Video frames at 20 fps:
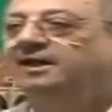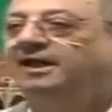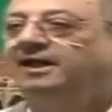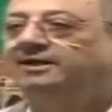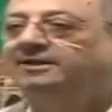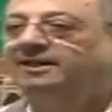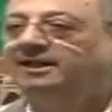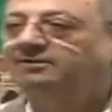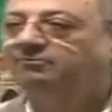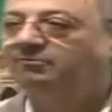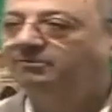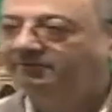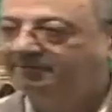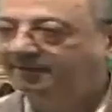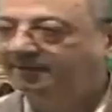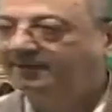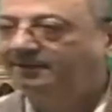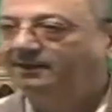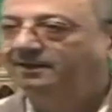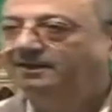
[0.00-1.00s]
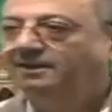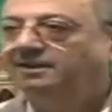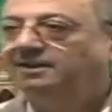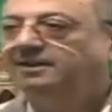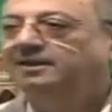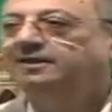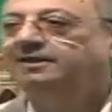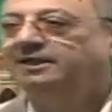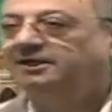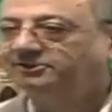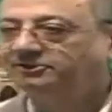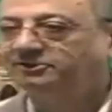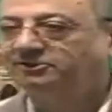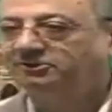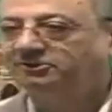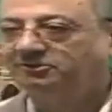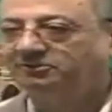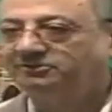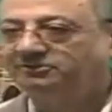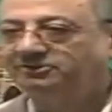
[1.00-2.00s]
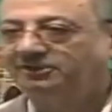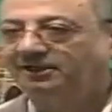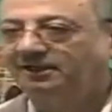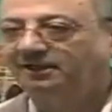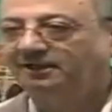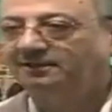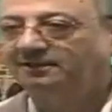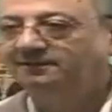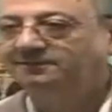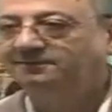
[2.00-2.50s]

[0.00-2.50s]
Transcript: and then we will continue, inshallah.